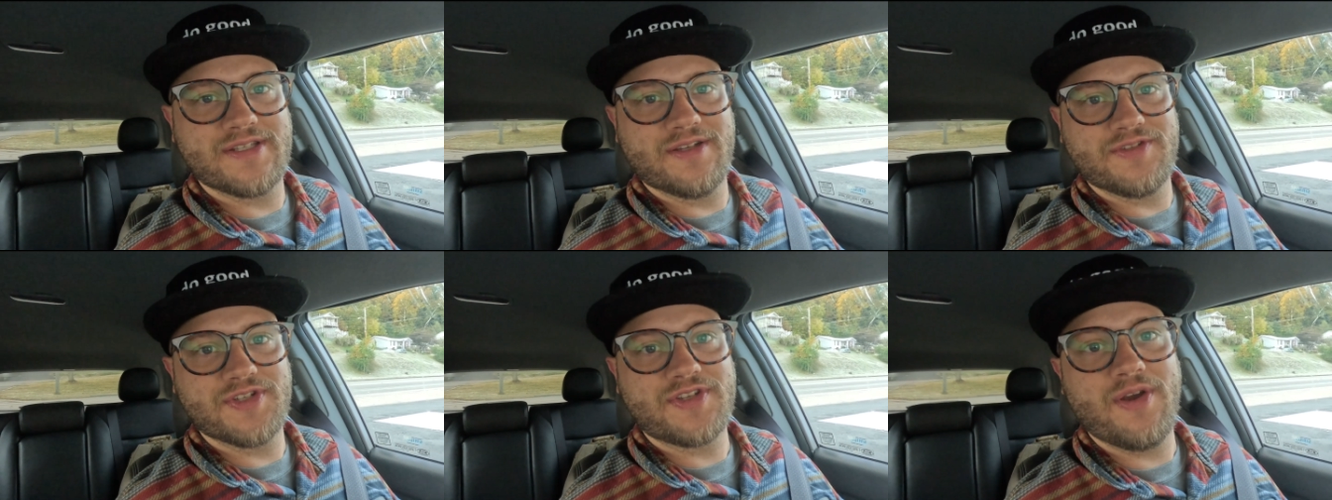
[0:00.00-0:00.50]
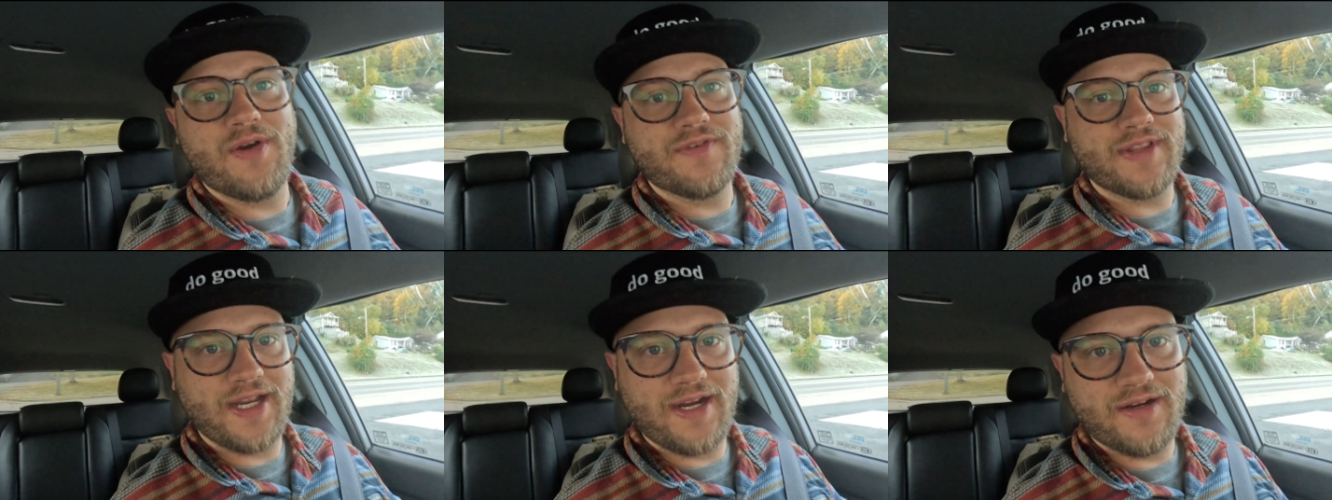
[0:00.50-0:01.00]
So just go
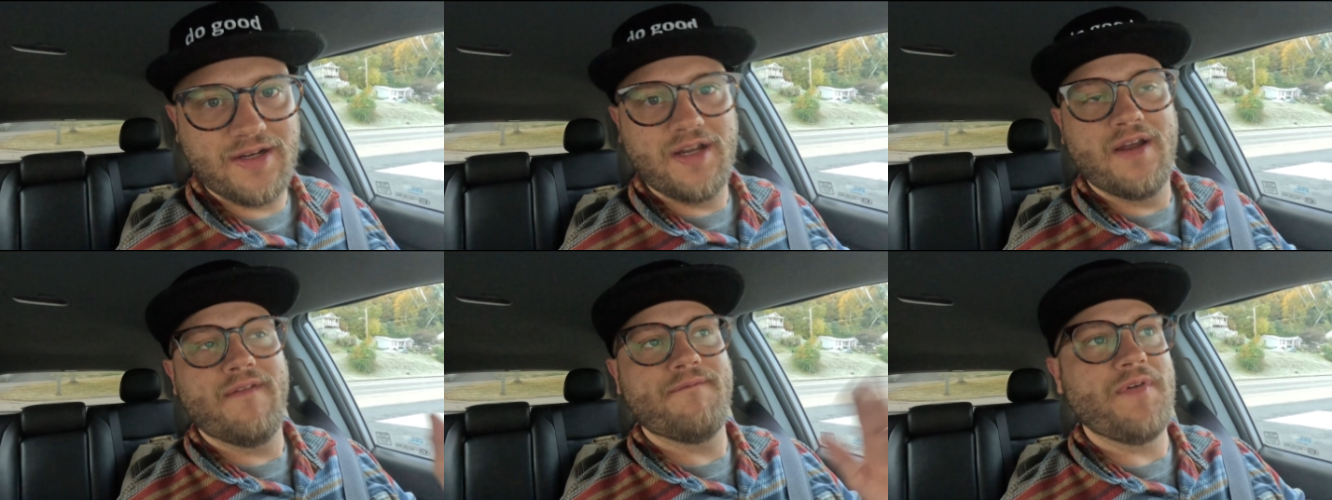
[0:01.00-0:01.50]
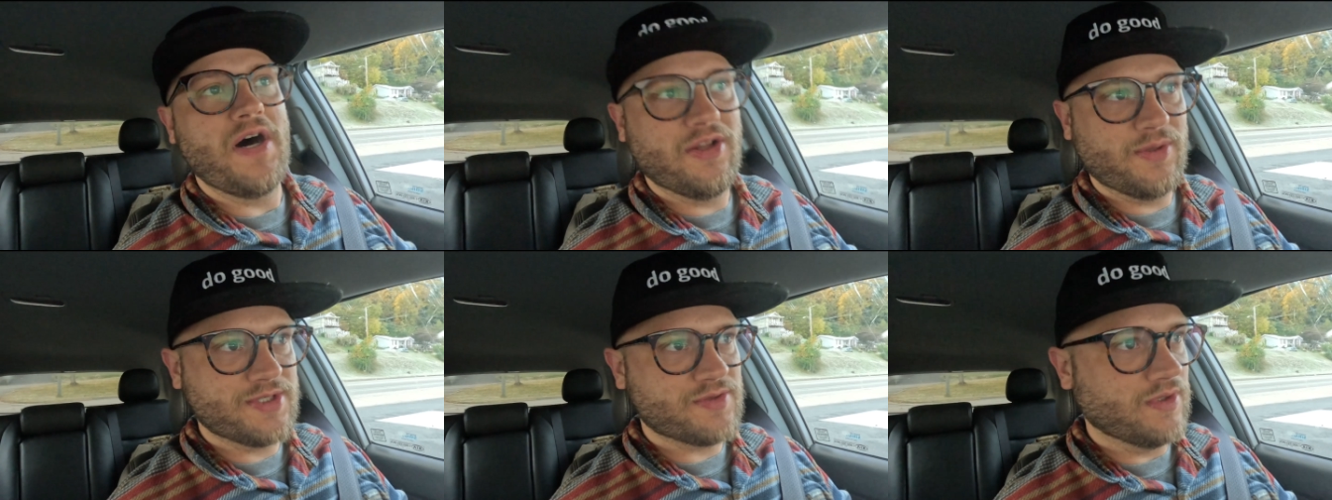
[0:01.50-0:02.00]
over there,
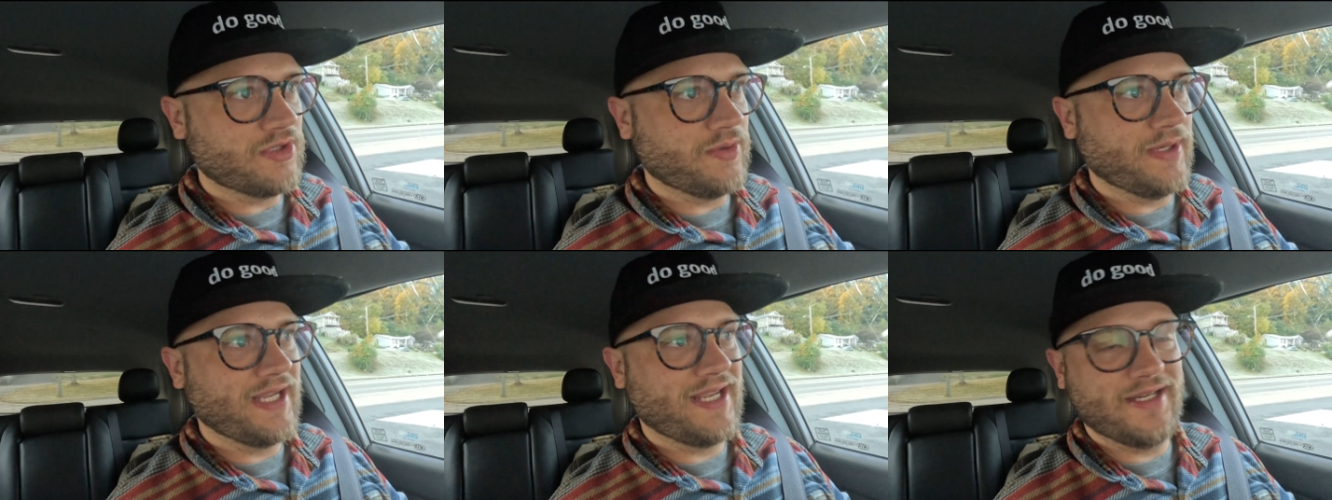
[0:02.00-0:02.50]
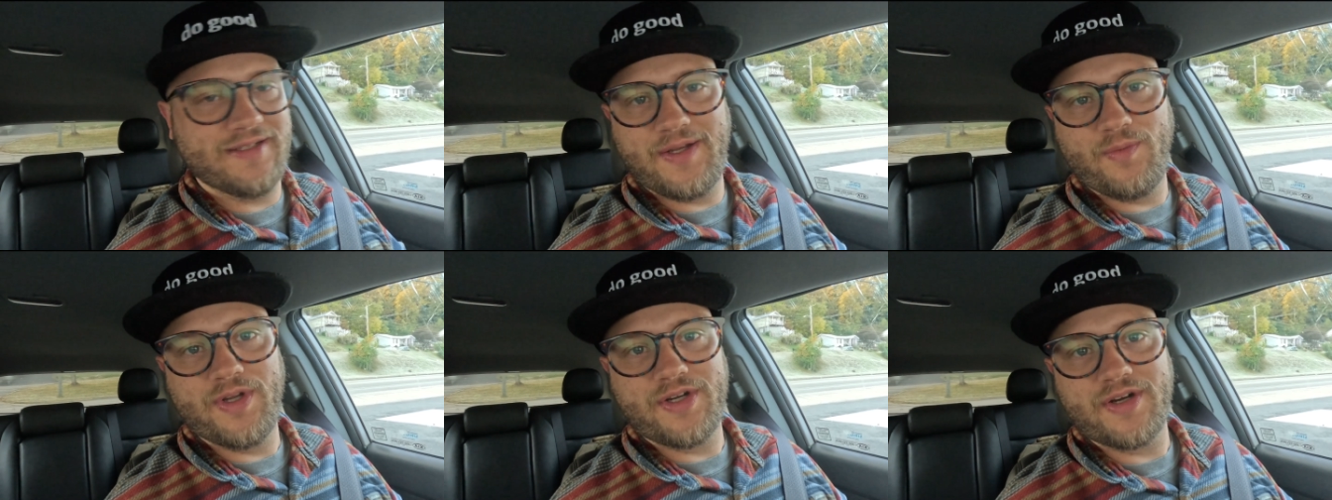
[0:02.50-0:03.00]
follow us real quick, and
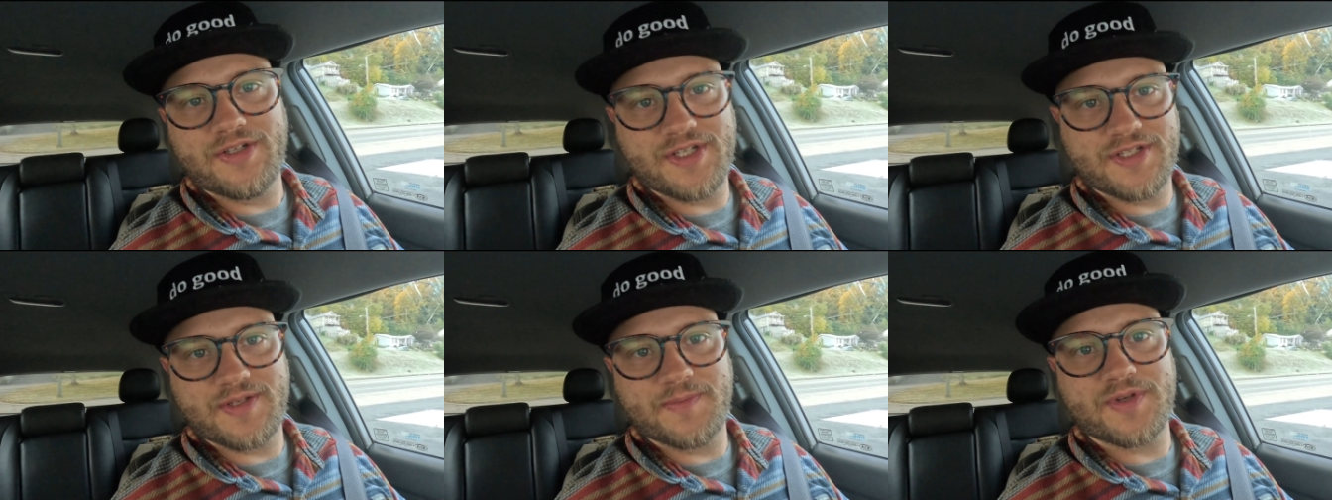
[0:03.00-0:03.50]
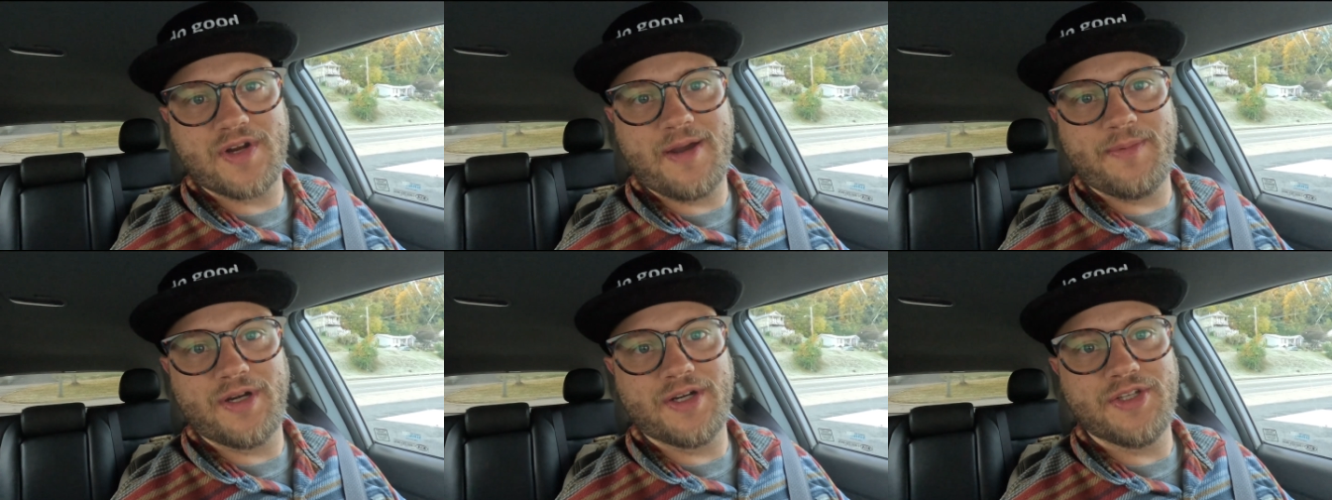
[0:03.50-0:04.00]
it wouldn't hurt to
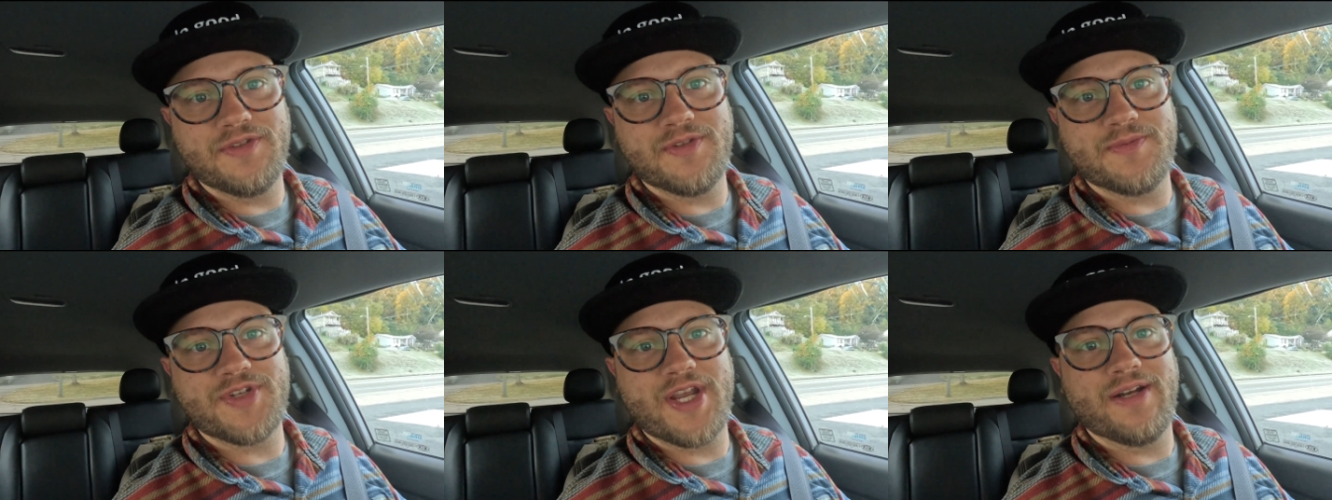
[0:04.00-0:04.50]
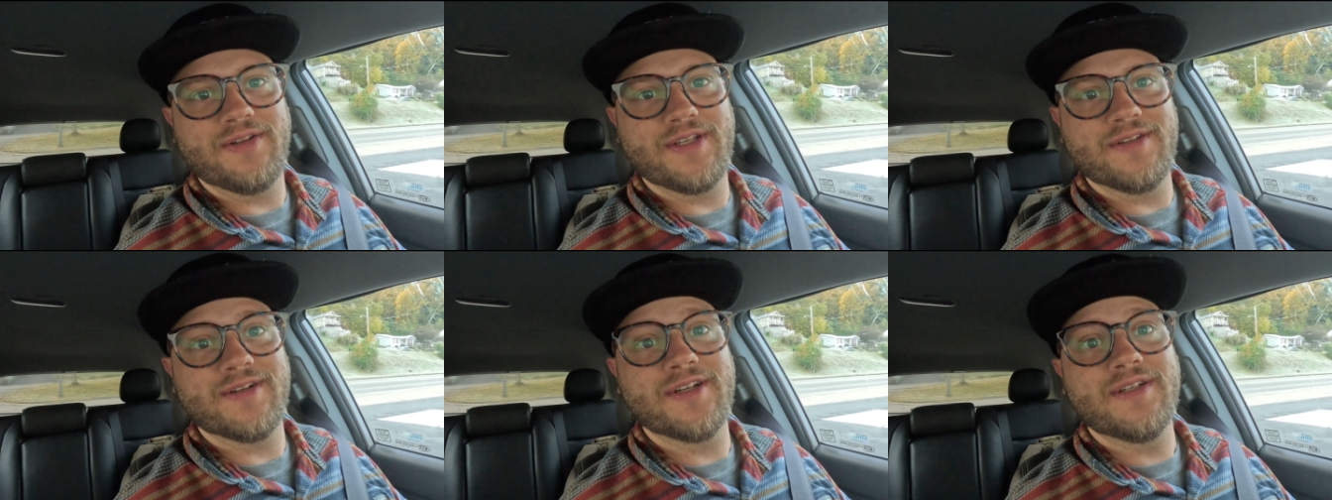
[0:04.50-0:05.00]
subscribe on our YouTube channel
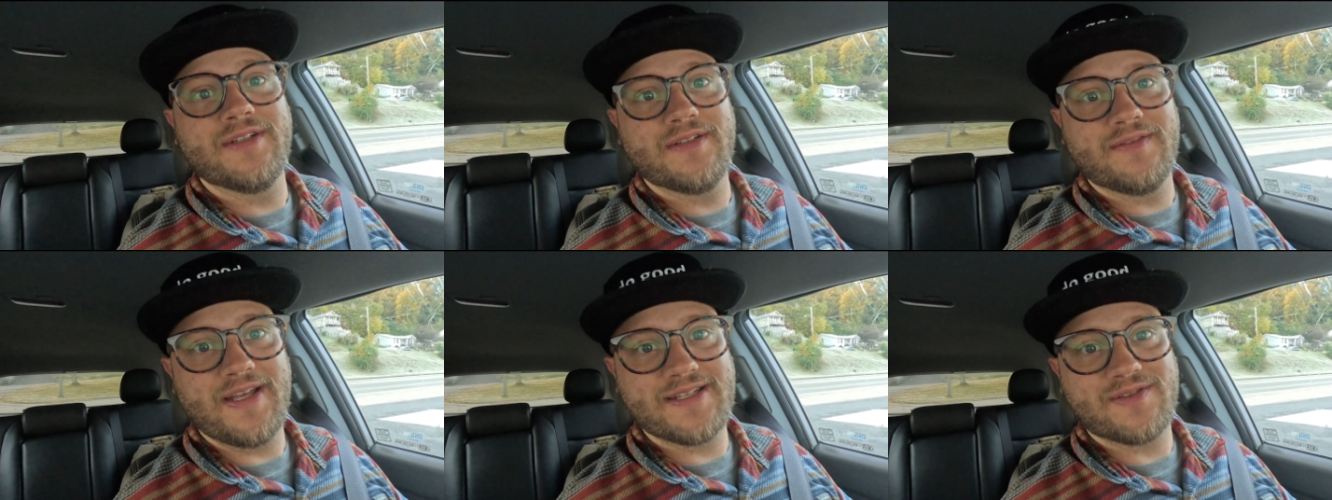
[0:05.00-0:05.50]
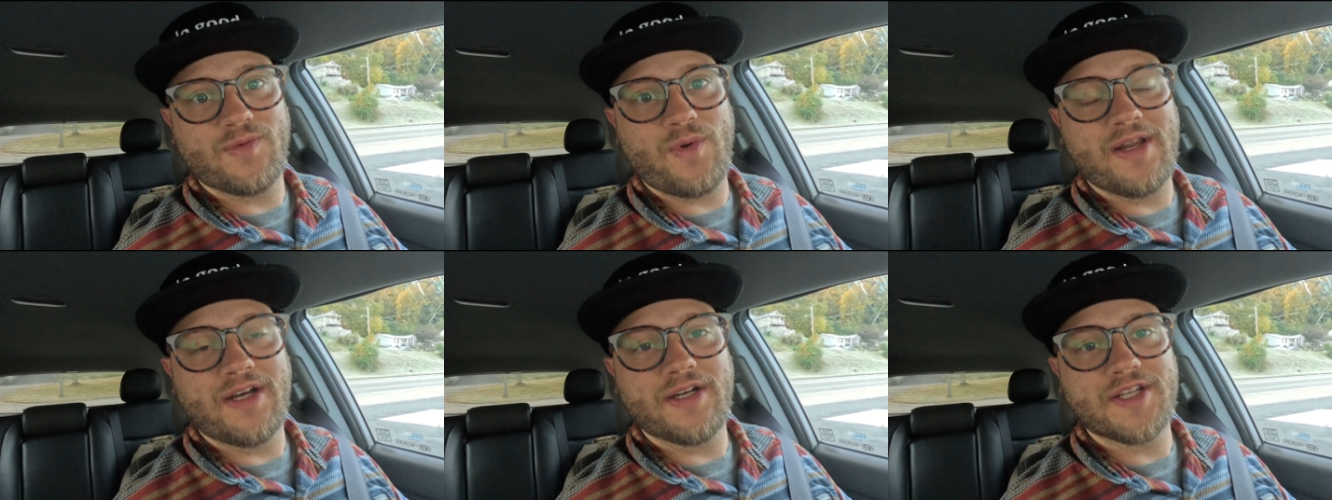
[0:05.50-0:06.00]
either. That's the
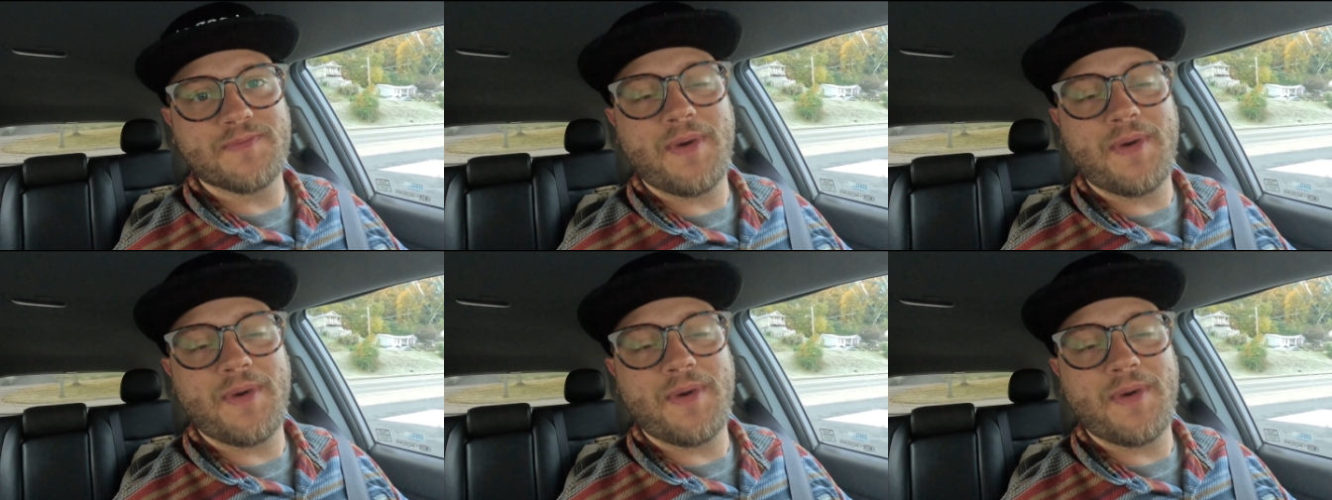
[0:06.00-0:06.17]
Why Not Us